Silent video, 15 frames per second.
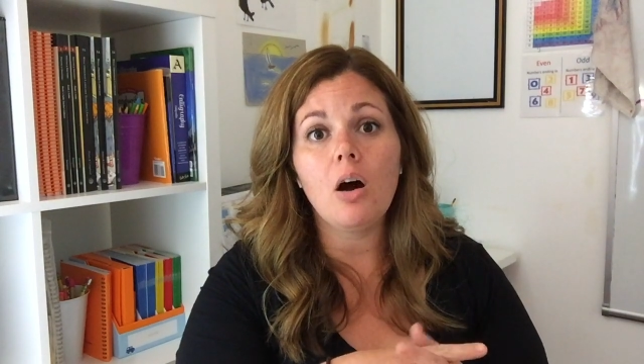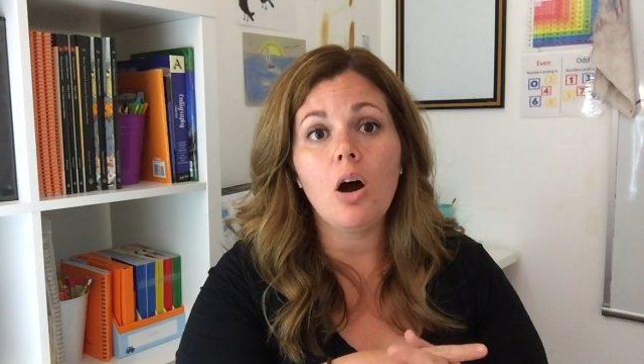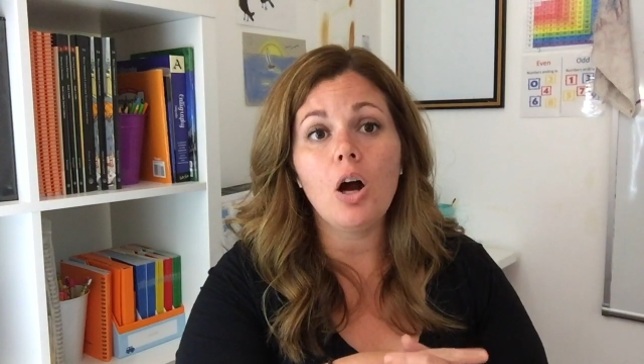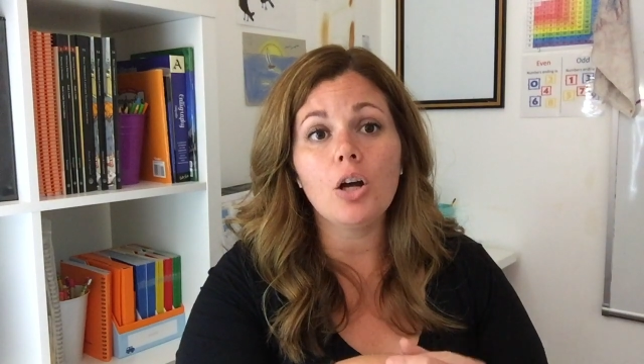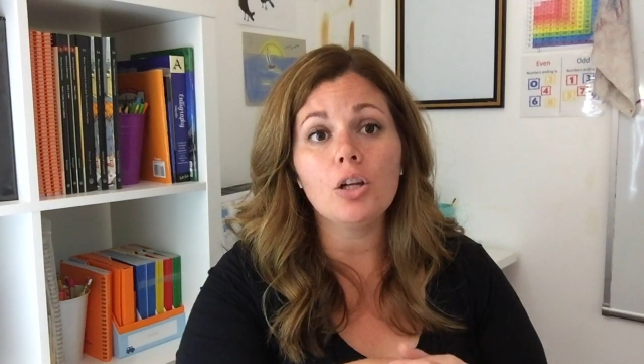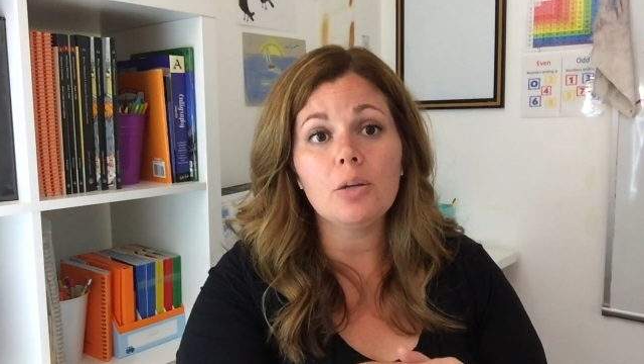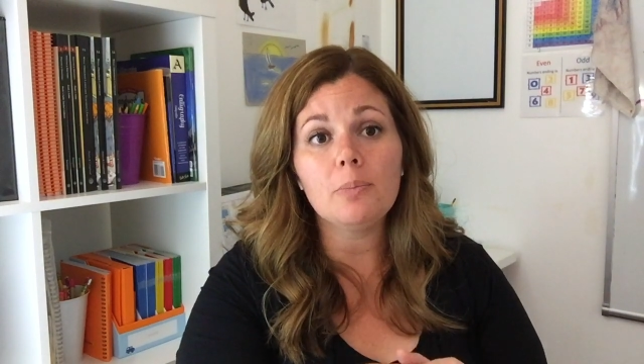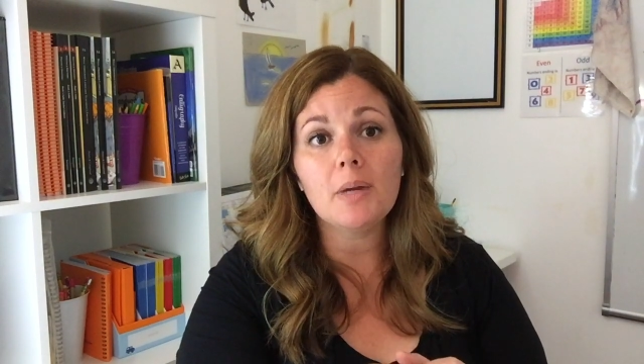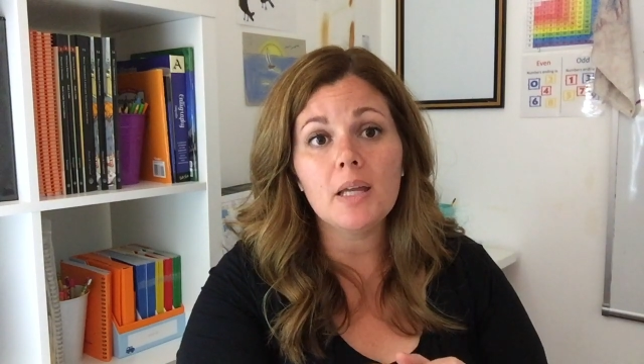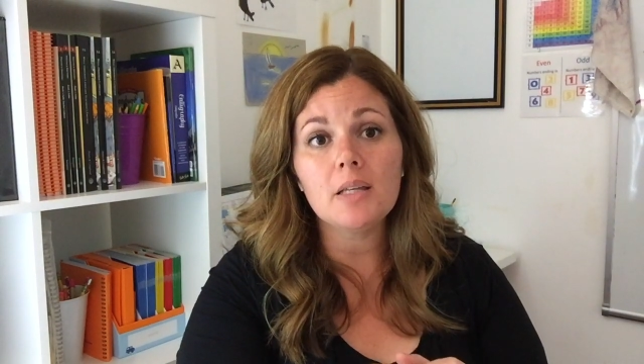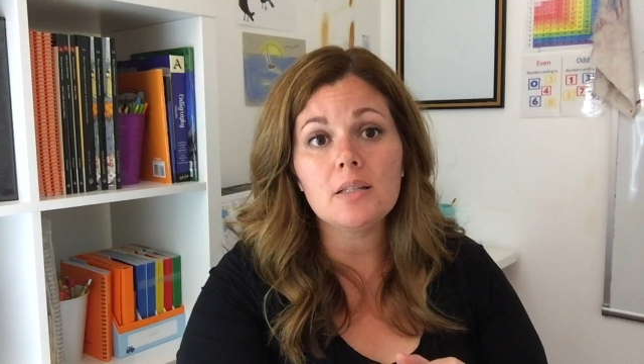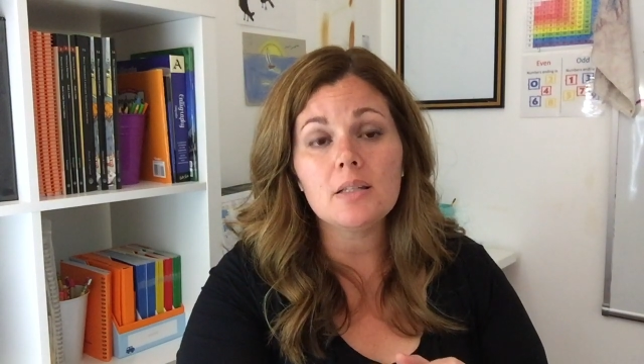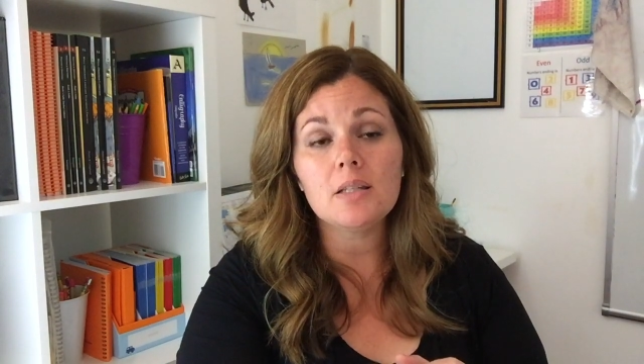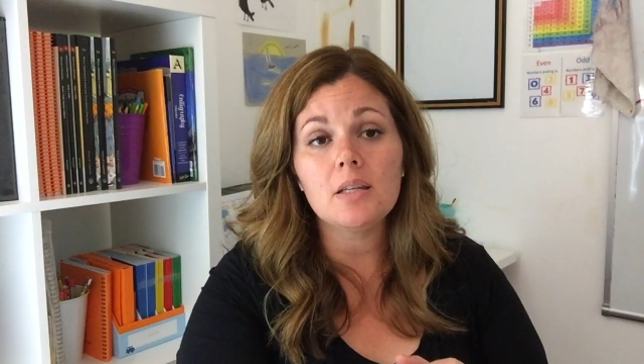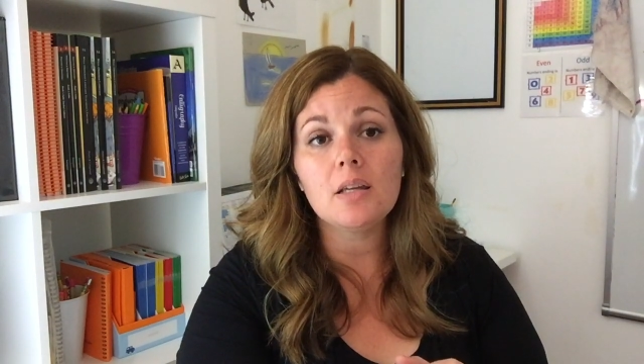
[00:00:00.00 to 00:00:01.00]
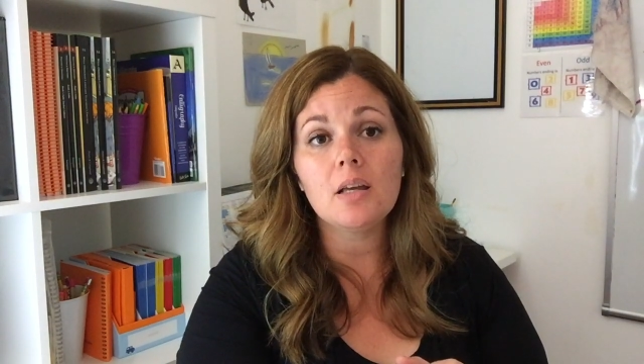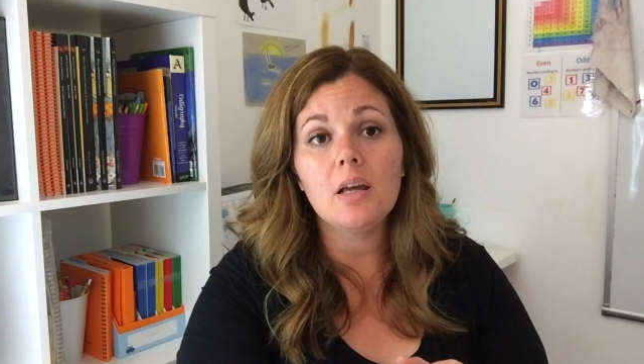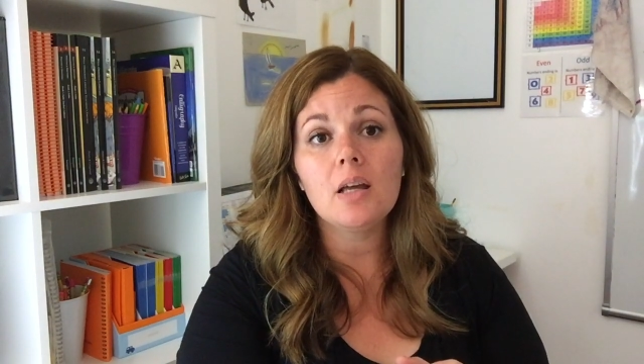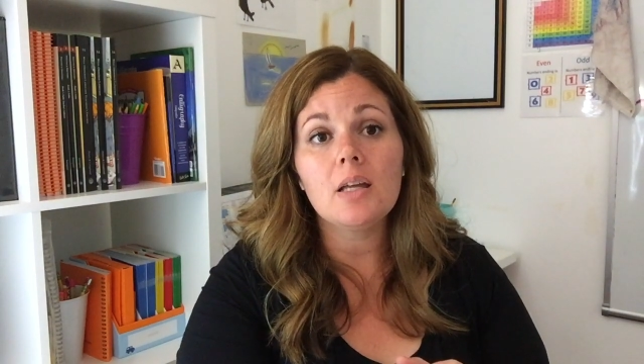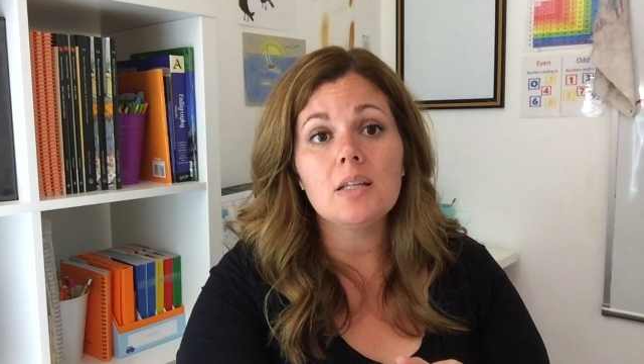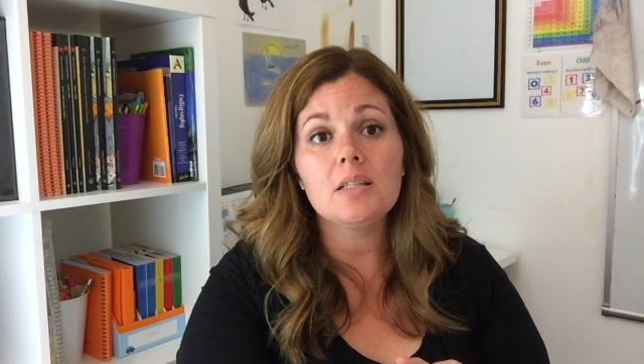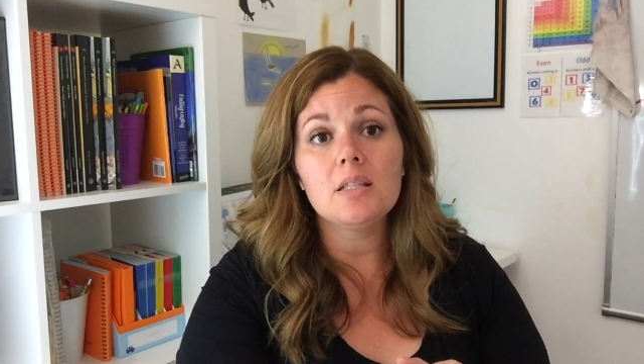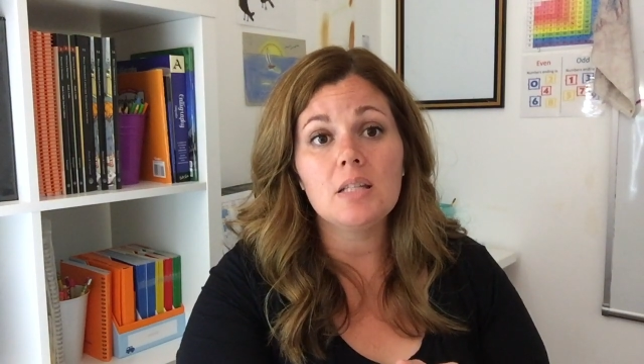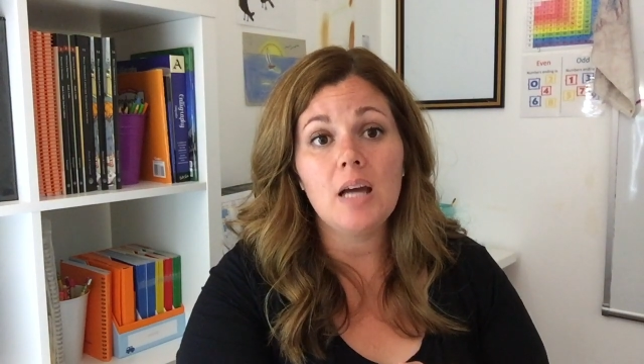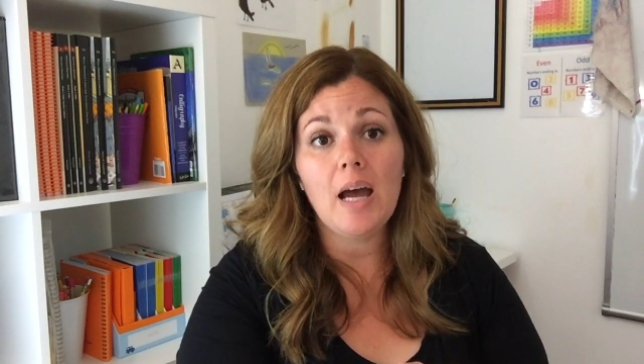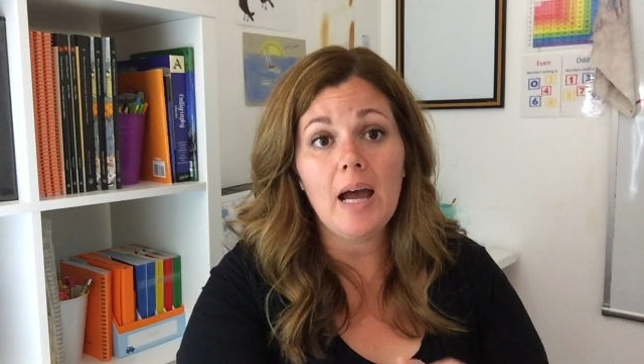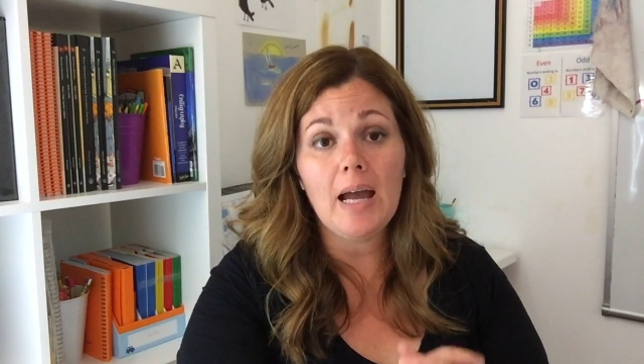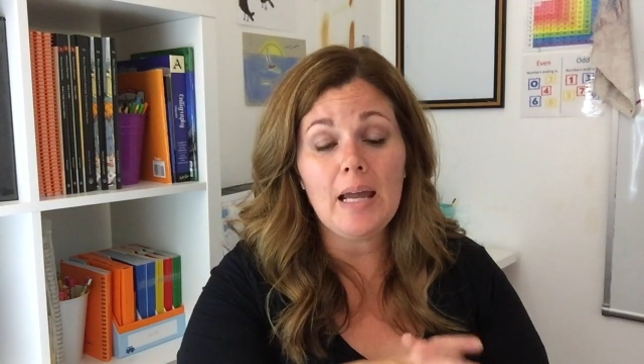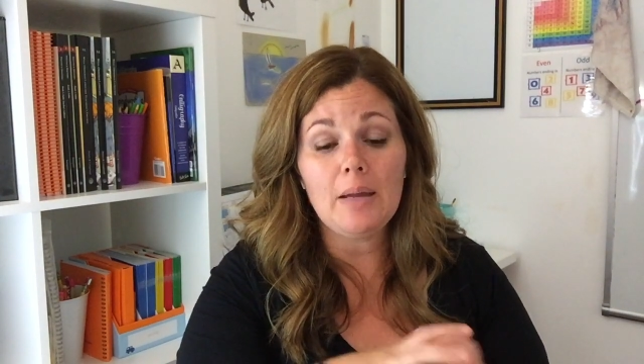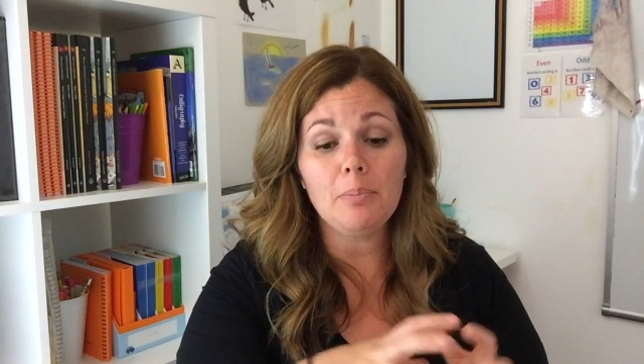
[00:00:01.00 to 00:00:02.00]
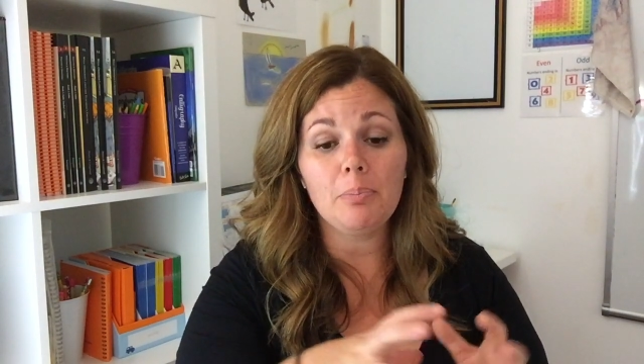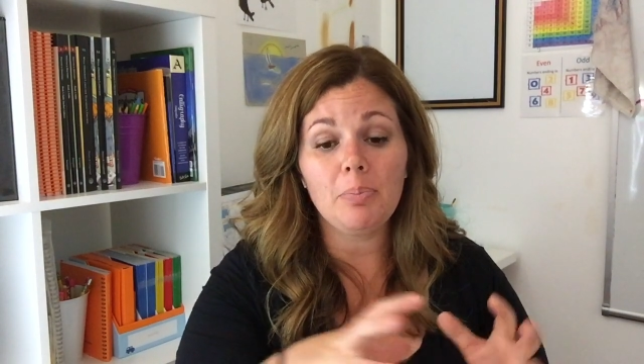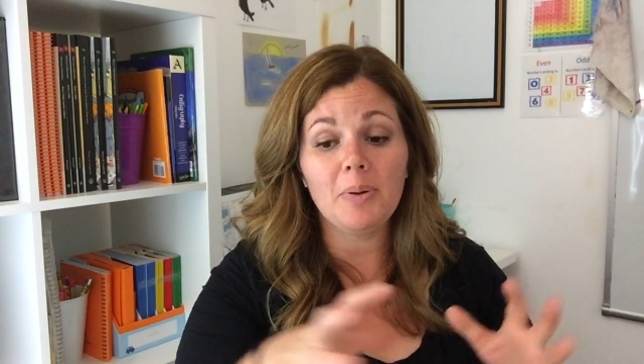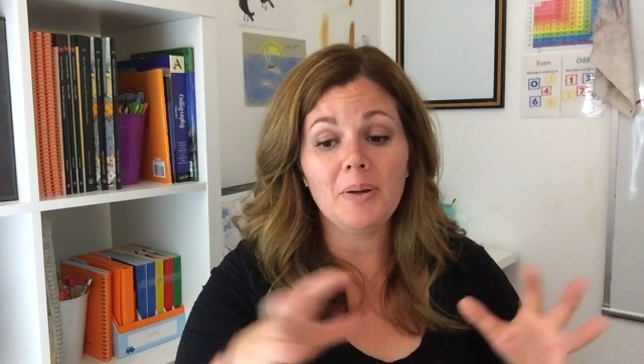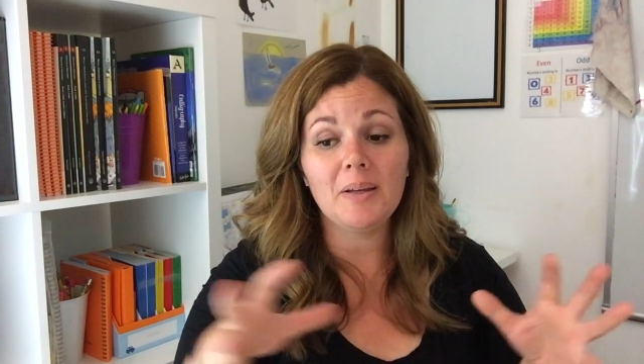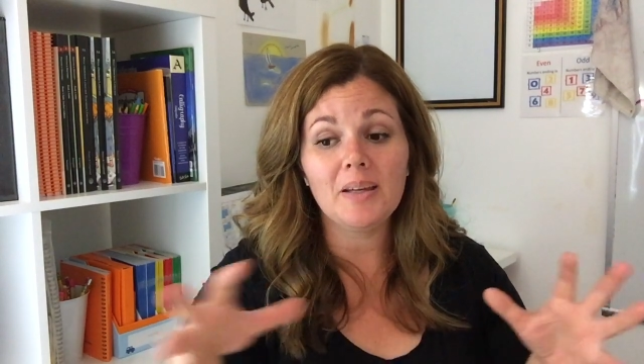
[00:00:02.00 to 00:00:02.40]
argument type